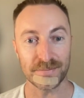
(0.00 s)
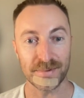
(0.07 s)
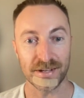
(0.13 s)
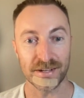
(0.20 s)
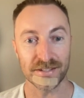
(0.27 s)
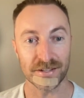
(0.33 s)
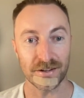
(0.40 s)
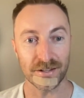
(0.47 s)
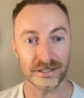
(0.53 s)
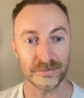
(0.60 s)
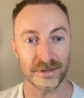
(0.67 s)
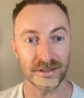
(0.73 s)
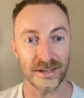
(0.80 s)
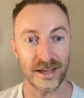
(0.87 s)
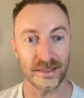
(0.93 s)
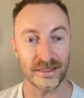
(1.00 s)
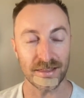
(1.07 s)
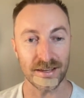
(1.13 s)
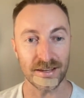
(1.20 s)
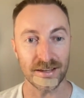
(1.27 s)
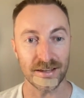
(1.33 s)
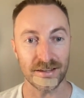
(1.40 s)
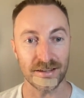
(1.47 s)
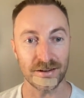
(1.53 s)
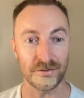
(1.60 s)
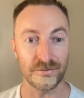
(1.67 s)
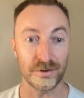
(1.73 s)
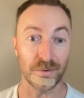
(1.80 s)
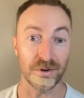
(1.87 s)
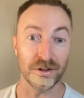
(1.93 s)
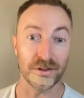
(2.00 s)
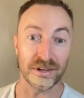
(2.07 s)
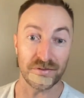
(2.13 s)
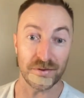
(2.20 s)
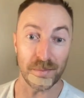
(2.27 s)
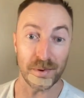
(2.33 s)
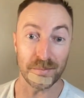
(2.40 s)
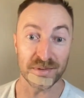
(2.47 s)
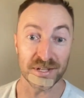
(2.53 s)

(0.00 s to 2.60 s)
Because ultimately, I think, if you want to look at it from a